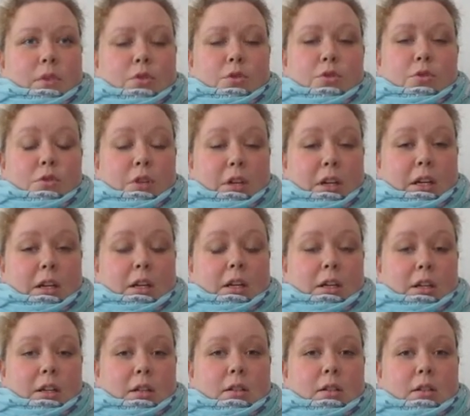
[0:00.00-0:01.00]

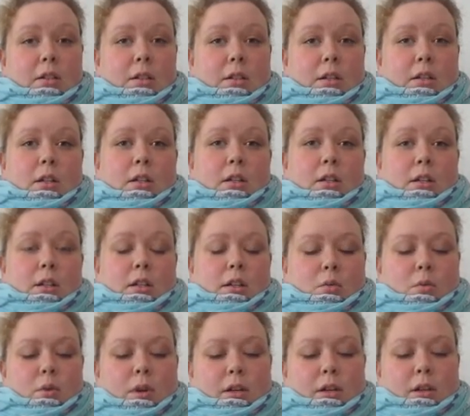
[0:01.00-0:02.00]
drink
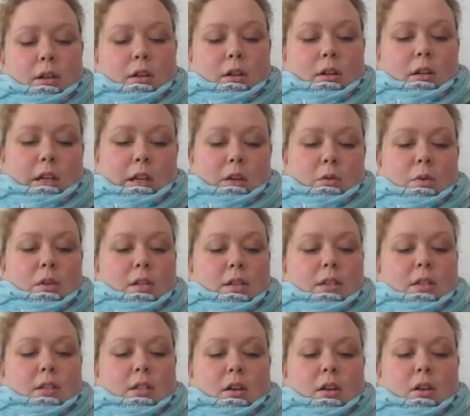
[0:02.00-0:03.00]
quite a lot of
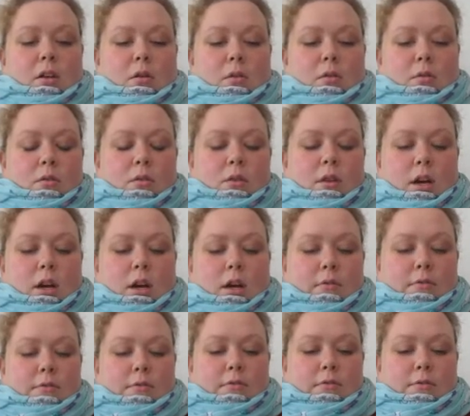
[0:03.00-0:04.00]
liquid, so
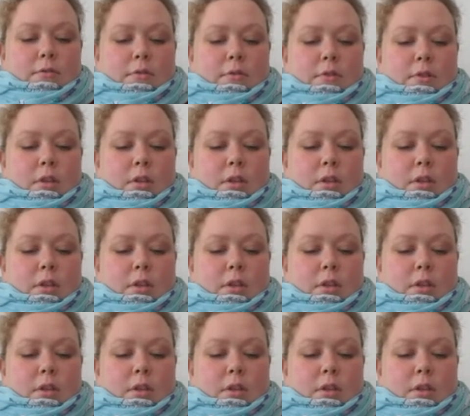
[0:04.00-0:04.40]
I've